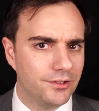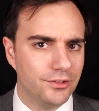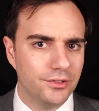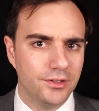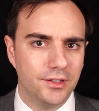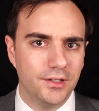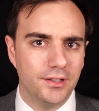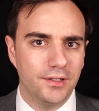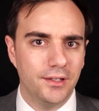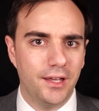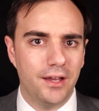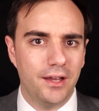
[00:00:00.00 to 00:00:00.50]
to
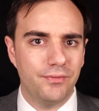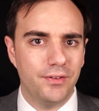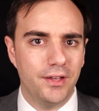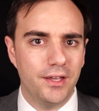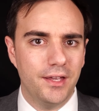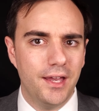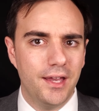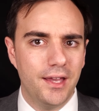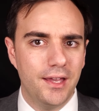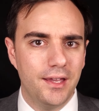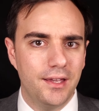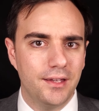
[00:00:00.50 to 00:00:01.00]
the
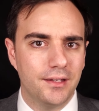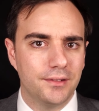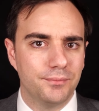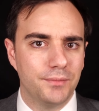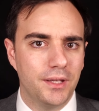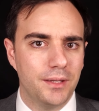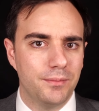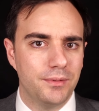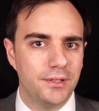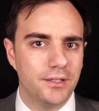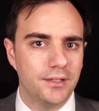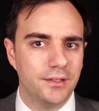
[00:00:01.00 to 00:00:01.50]
FAA and
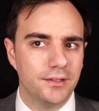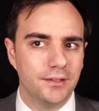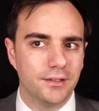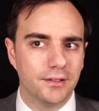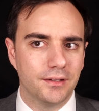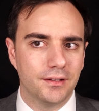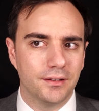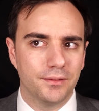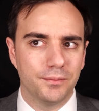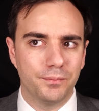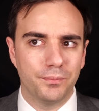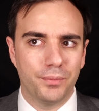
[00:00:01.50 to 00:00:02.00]
maybe
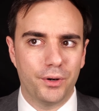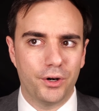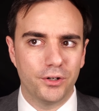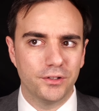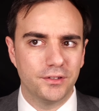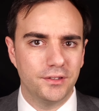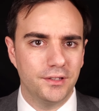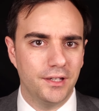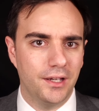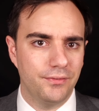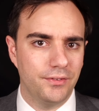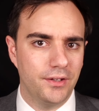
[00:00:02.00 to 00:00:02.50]
the parts
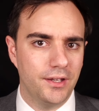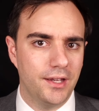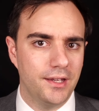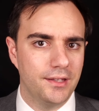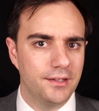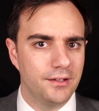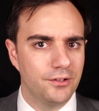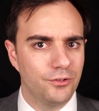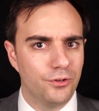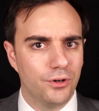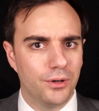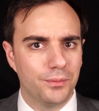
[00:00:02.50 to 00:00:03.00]
of the FAA that
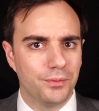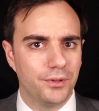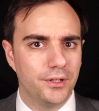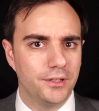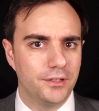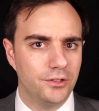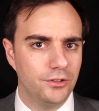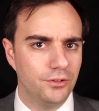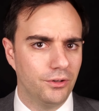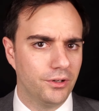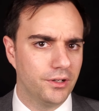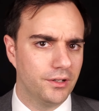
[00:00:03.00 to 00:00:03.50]
incorporate
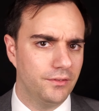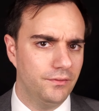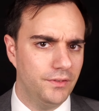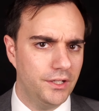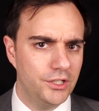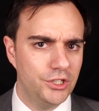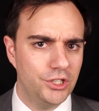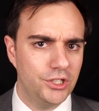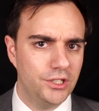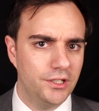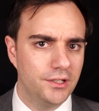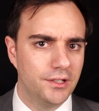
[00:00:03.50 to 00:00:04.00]
the New York
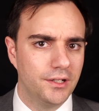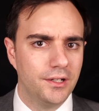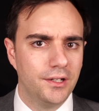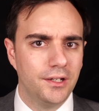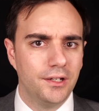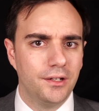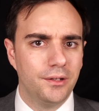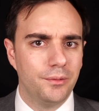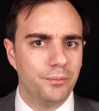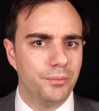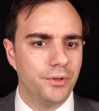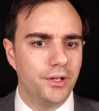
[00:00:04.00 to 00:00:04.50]
Convention,
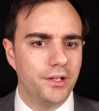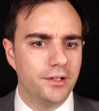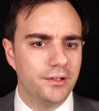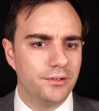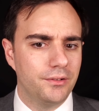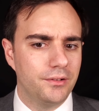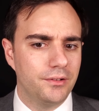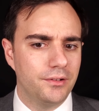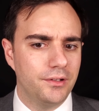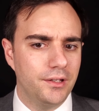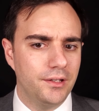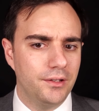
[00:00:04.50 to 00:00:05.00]
but
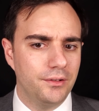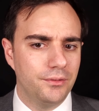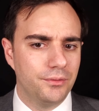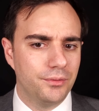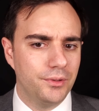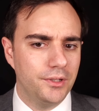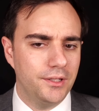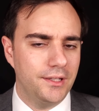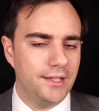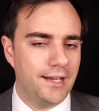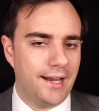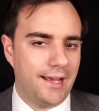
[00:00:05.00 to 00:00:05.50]
it
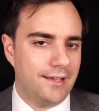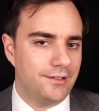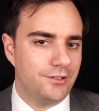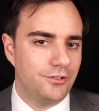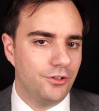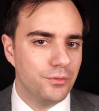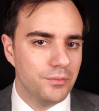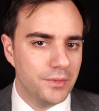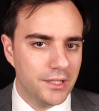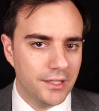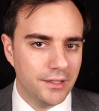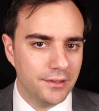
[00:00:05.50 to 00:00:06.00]
has
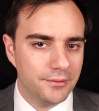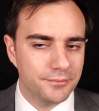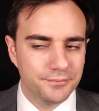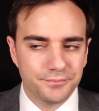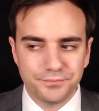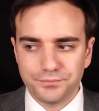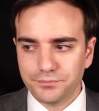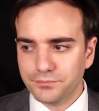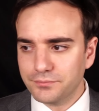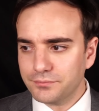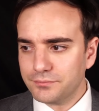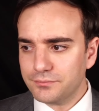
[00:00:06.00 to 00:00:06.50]
no meaning.
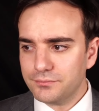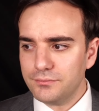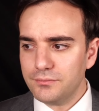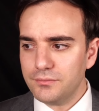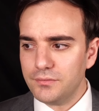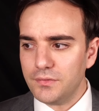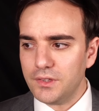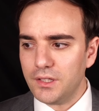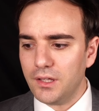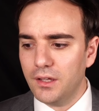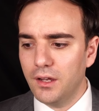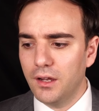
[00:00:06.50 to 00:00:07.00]

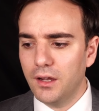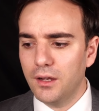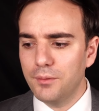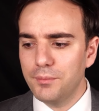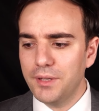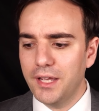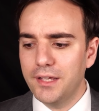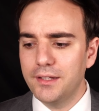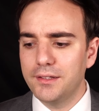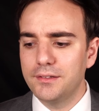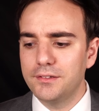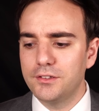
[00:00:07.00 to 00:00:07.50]

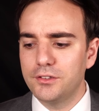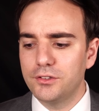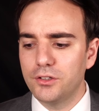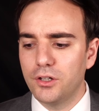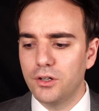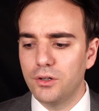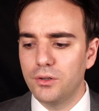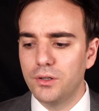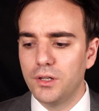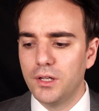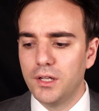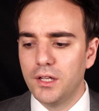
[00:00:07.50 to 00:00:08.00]
And
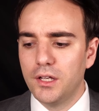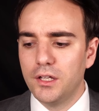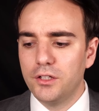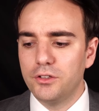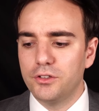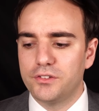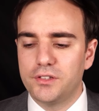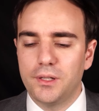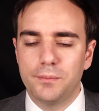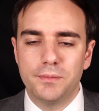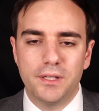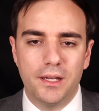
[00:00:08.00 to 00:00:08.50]
so
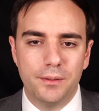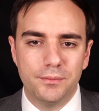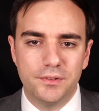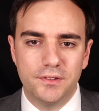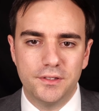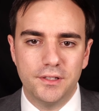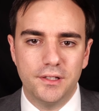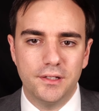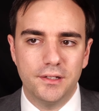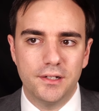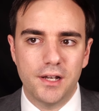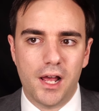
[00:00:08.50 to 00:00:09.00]
you'll sometimes
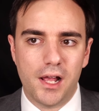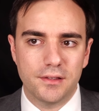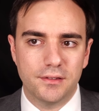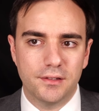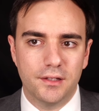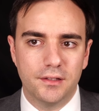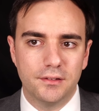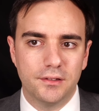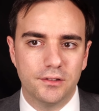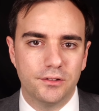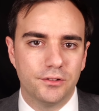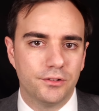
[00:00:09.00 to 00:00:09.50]
see
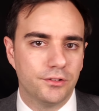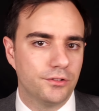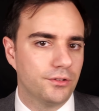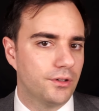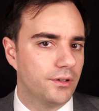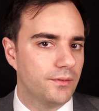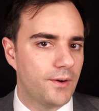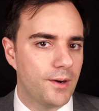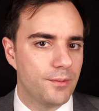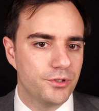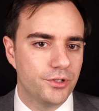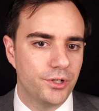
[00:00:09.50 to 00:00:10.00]
nonsensical sort
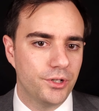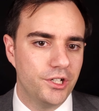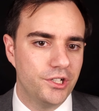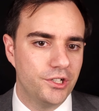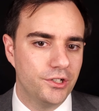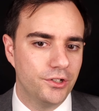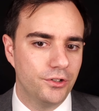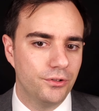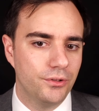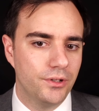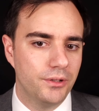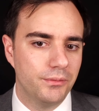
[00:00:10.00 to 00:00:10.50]
of
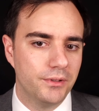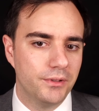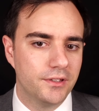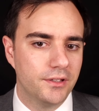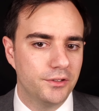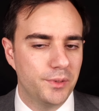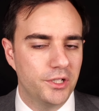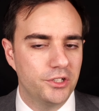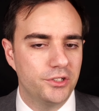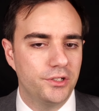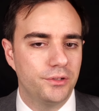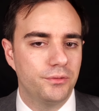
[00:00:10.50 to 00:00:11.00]
arbitration agreements,
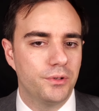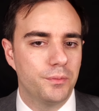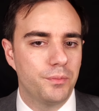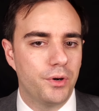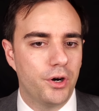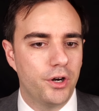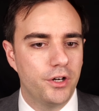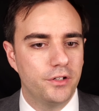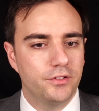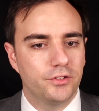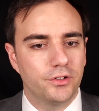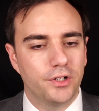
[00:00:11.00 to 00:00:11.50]
especially where
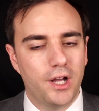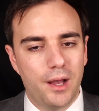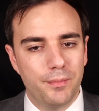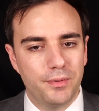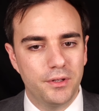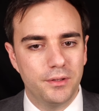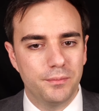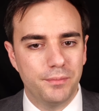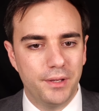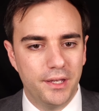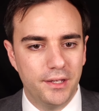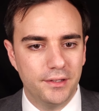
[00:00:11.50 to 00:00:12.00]
parties are
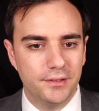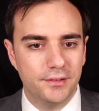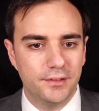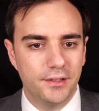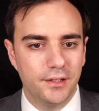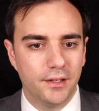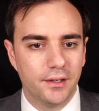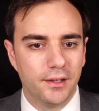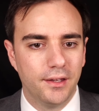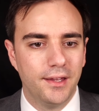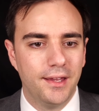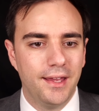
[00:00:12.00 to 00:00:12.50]
copying and
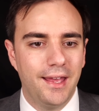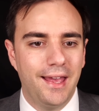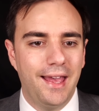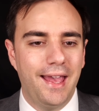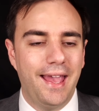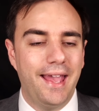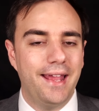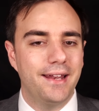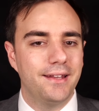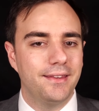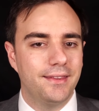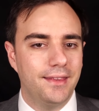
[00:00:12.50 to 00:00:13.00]
pasting,
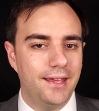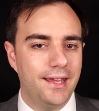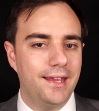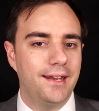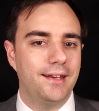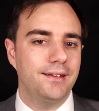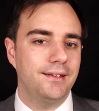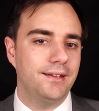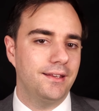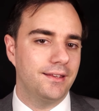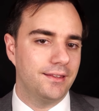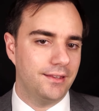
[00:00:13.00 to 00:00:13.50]
and
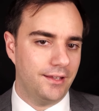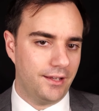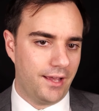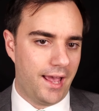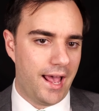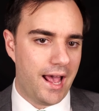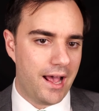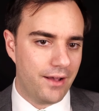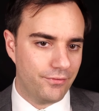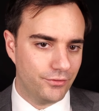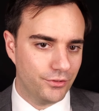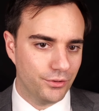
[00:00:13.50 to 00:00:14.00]
then
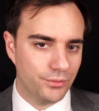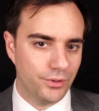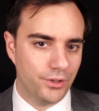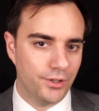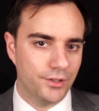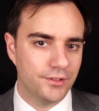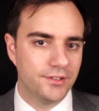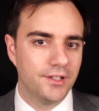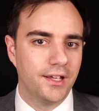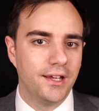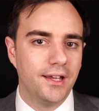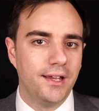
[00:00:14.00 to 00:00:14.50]

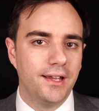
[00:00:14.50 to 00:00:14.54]
afterwards